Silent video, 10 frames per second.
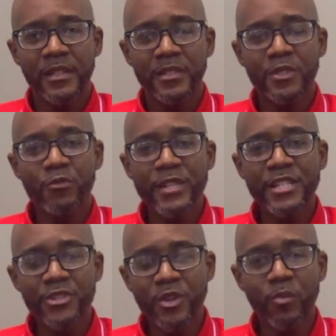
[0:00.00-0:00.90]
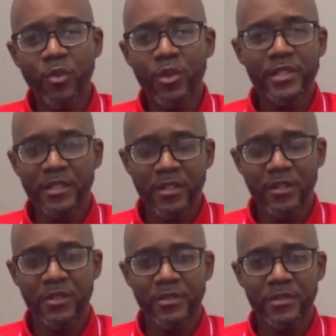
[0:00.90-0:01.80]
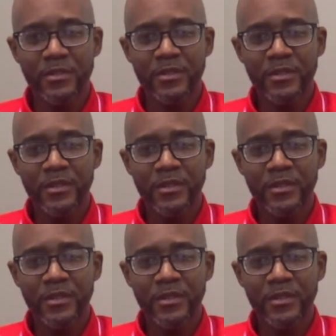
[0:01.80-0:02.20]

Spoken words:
to reach your boys and girls.